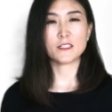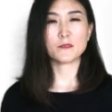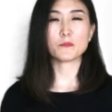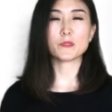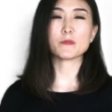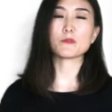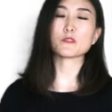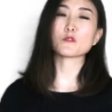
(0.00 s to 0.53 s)

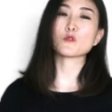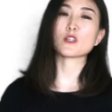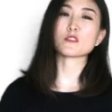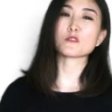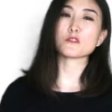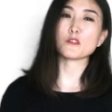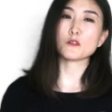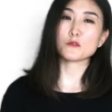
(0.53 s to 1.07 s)
people who are
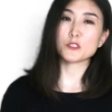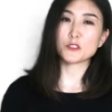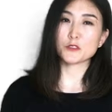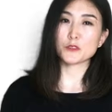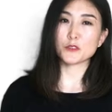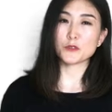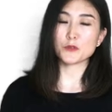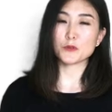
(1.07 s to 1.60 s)
close to
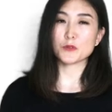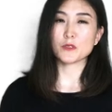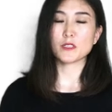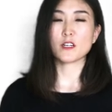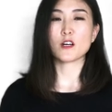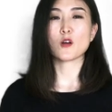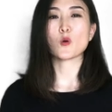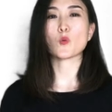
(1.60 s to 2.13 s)
you,
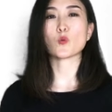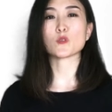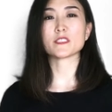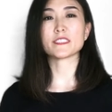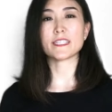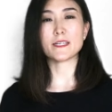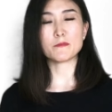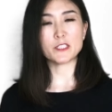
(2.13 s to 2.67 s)
or
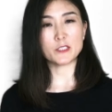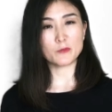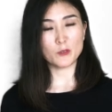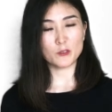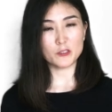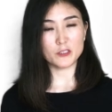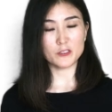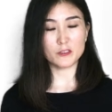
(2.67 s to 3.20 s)
same age
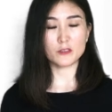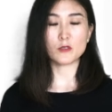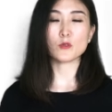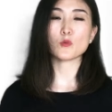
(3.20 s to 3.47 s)
person,